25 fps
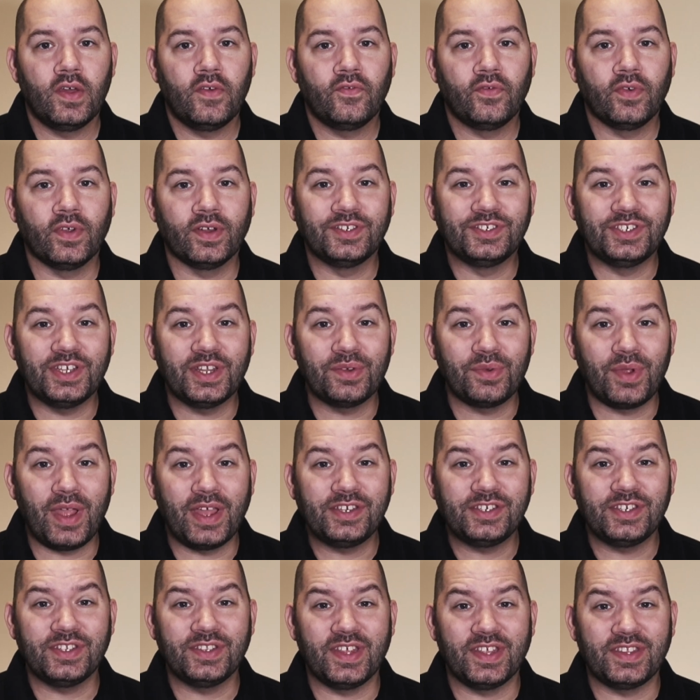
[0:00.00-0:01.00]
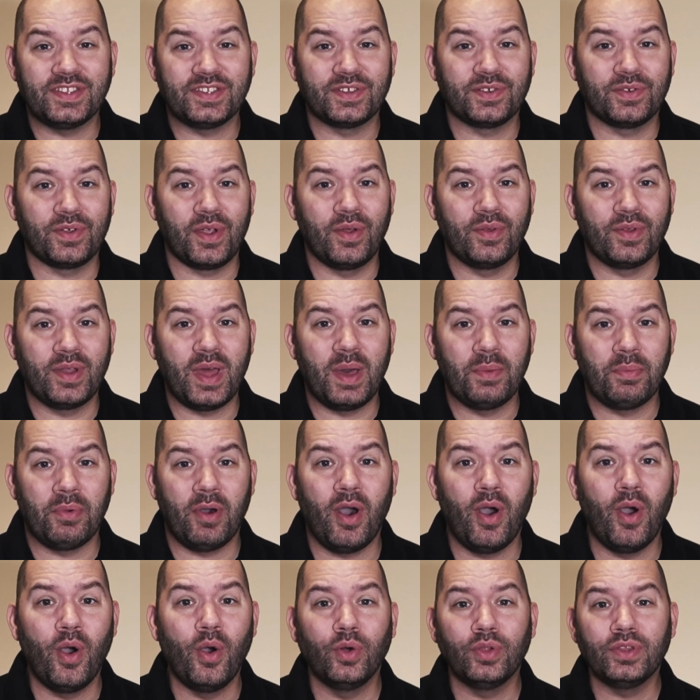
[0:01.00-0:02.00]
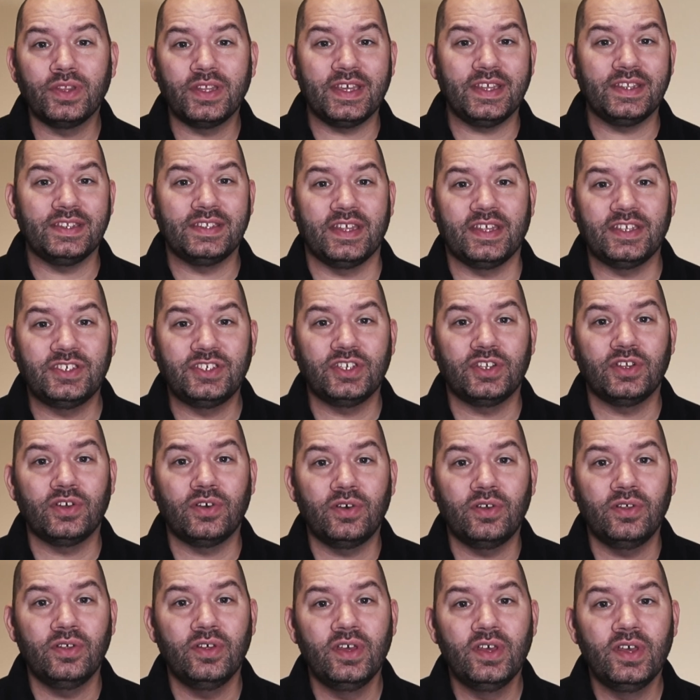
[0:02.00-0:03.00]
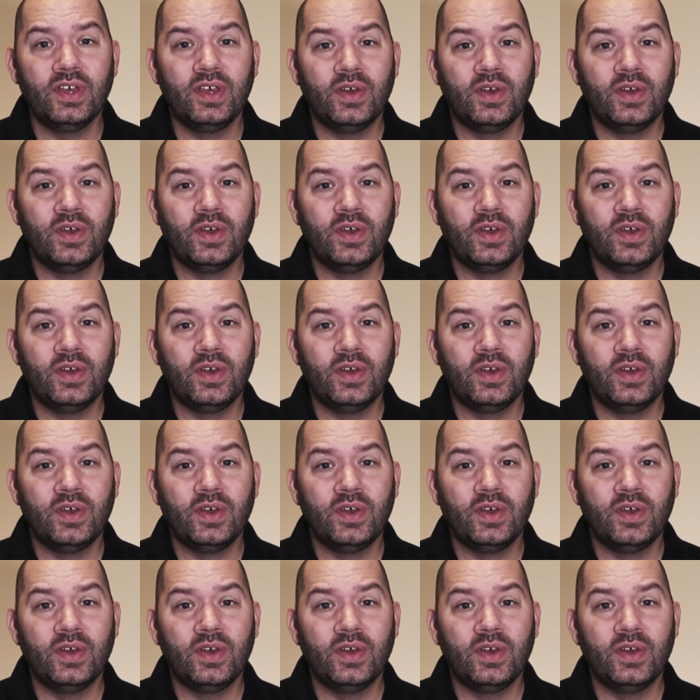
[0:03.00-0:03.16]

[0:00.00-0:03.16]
For a generation that's grown up wholly digital,